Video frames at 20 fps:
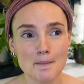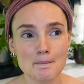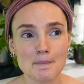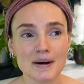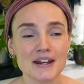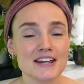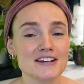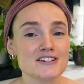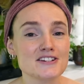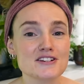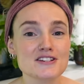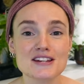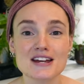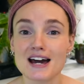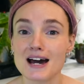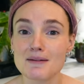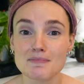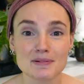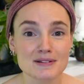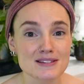but it just
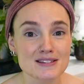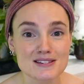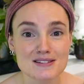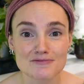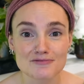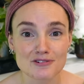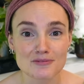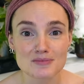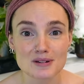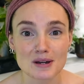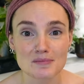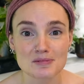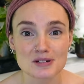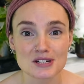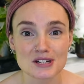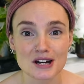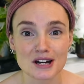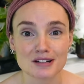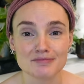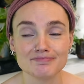happens from time to
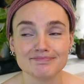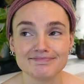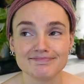time.